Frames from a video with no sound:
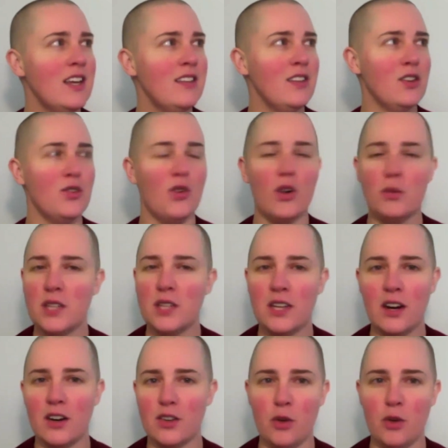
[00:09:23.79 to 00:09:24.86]
that normally
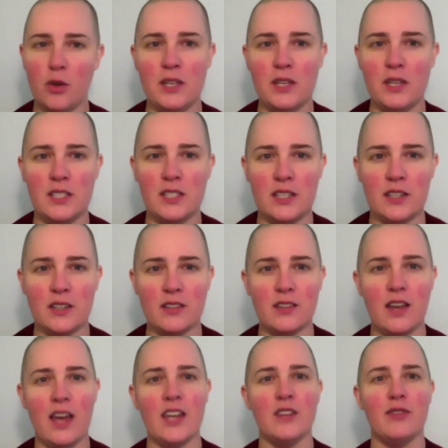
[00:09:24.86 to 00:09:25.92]
are no big deal
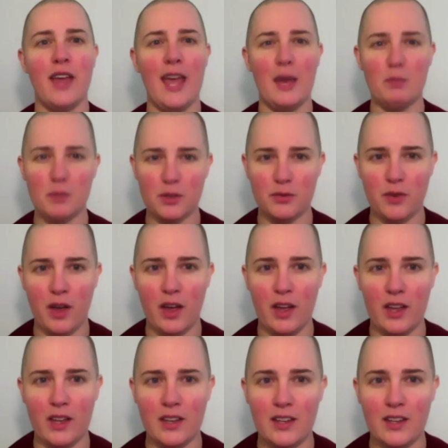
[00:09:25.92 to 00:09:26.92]
kind of amplify.